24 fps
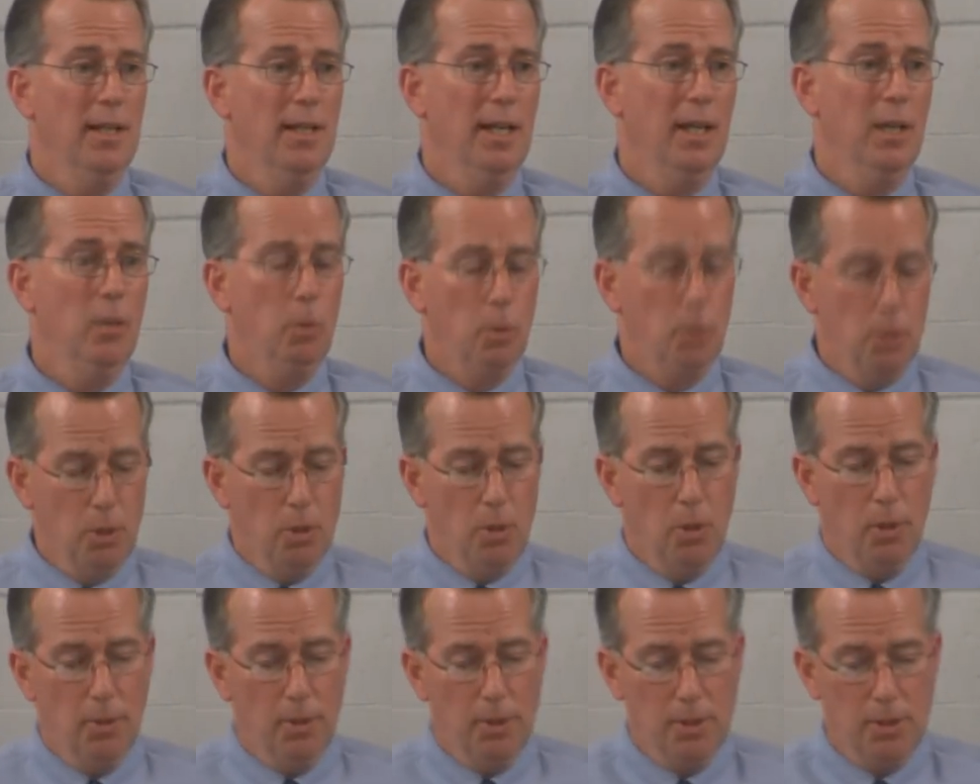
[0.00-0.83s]
He will do
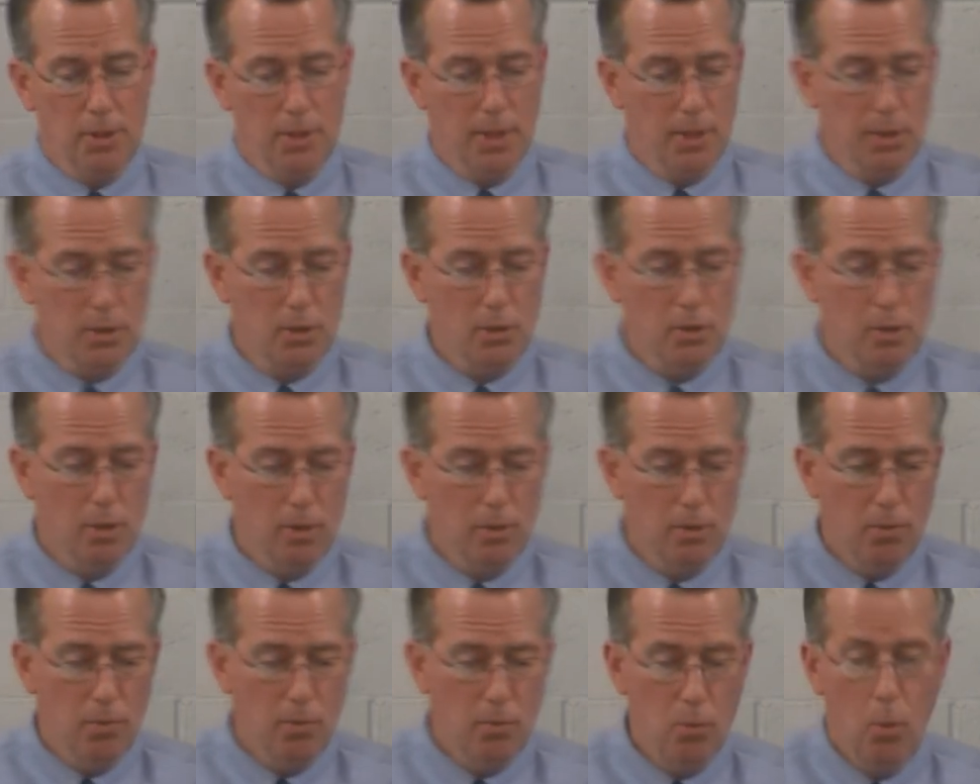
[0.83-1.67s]
all these things
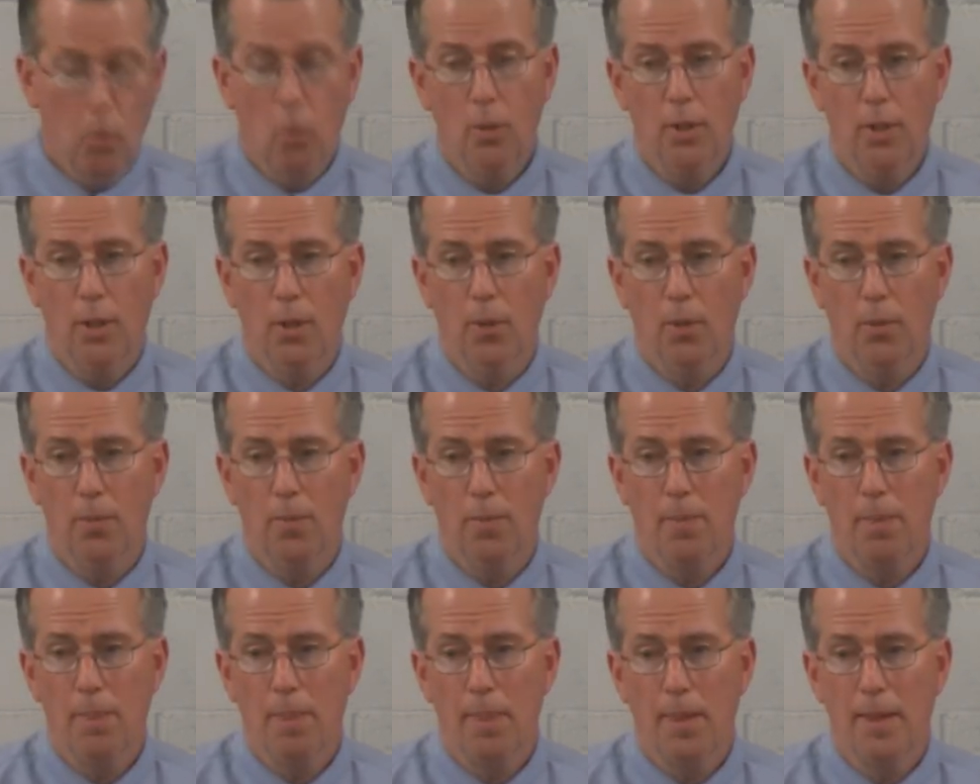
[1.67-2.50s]
for you,
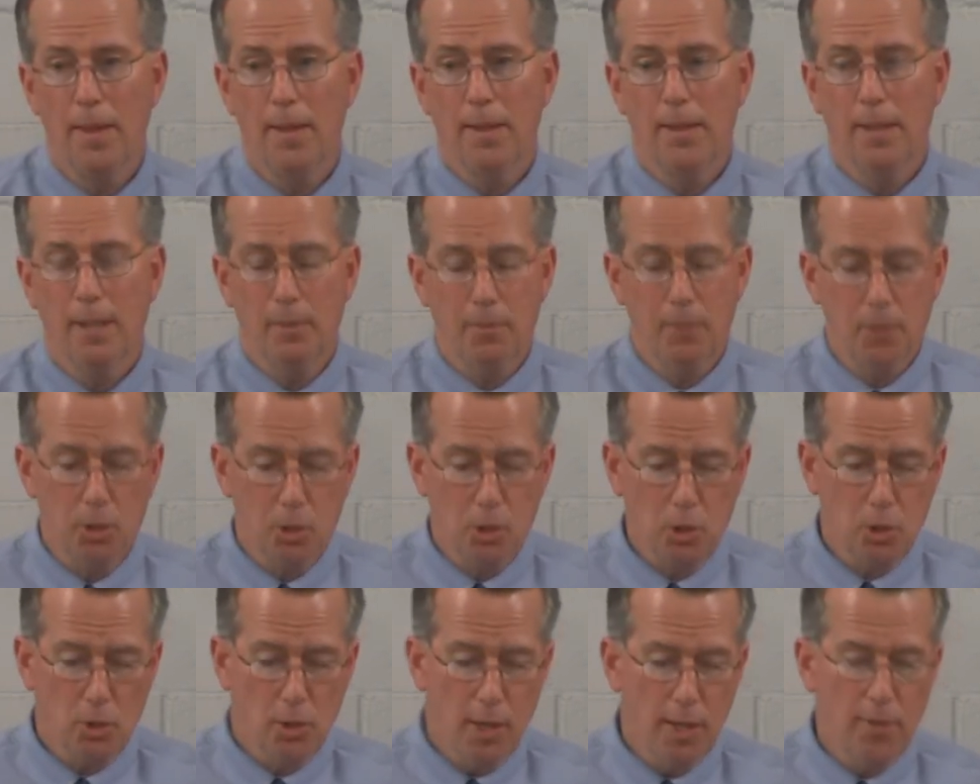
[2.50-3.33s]
give you the
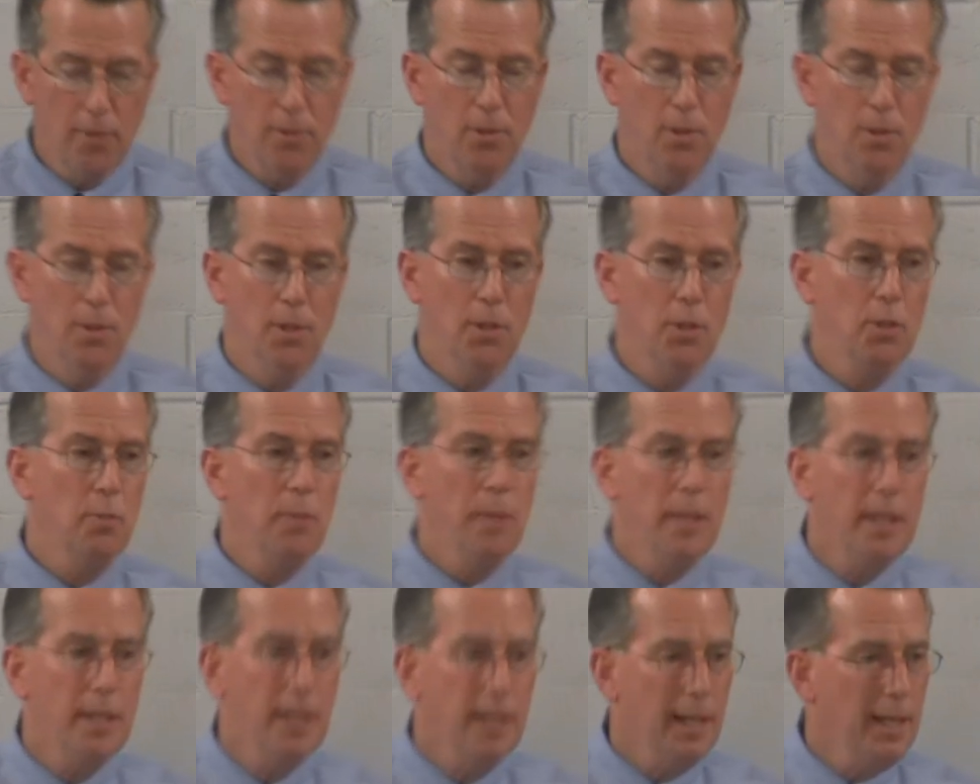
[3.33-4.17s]
strength to do it. Doesn't
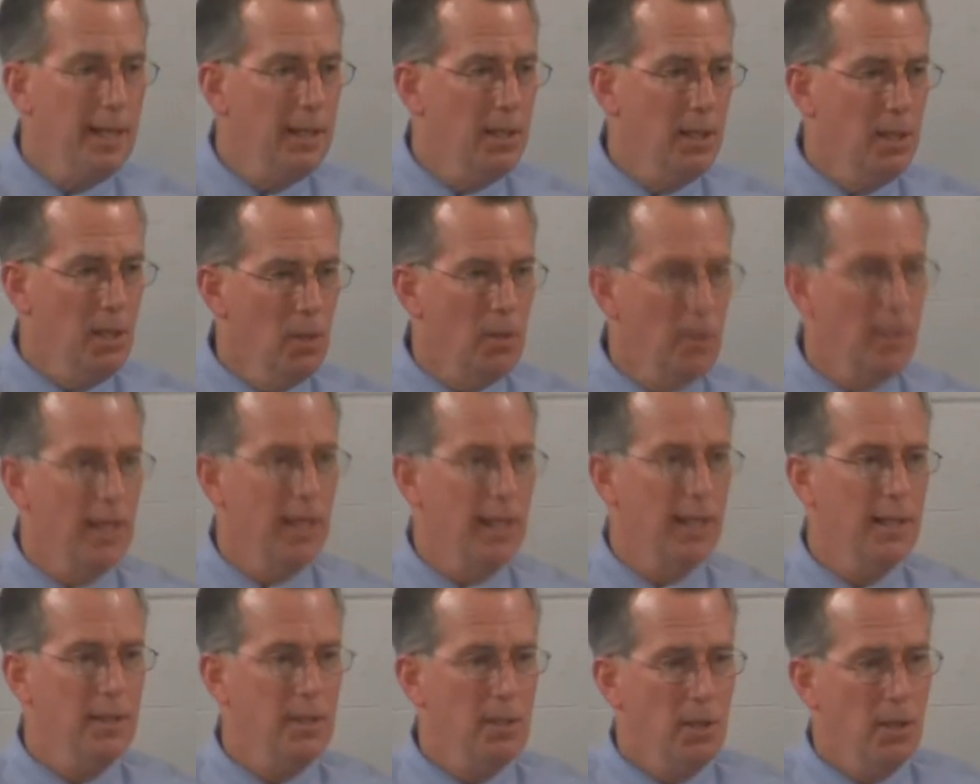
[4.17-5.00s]
mean, again, that you
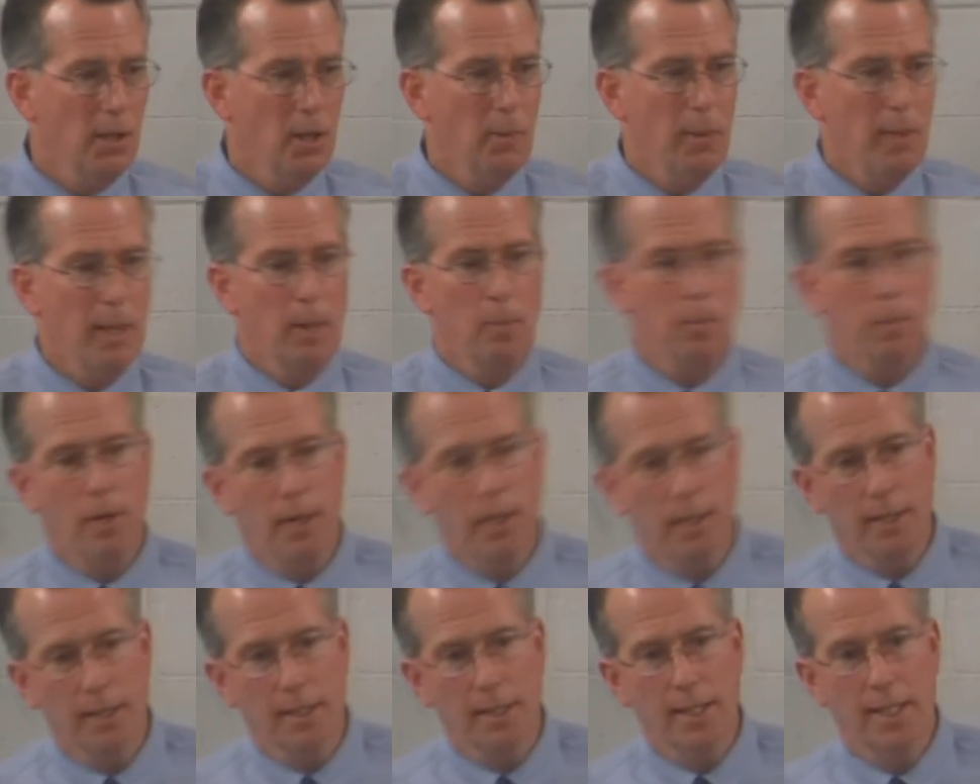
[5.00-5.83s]
kick into automatic
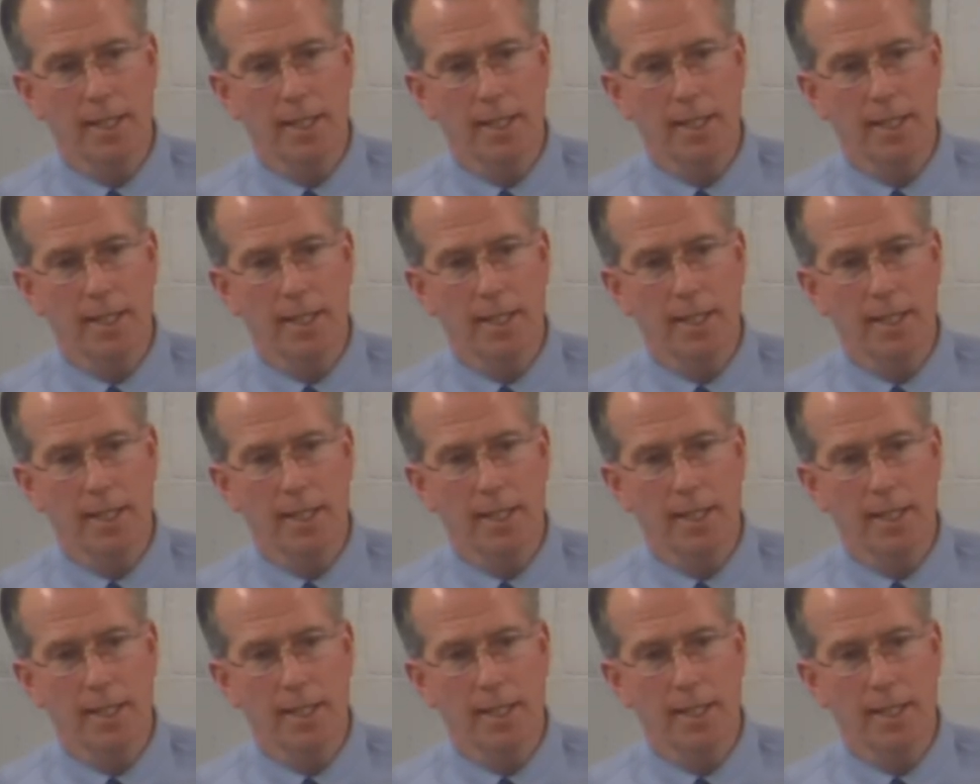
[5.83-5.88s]
pilot.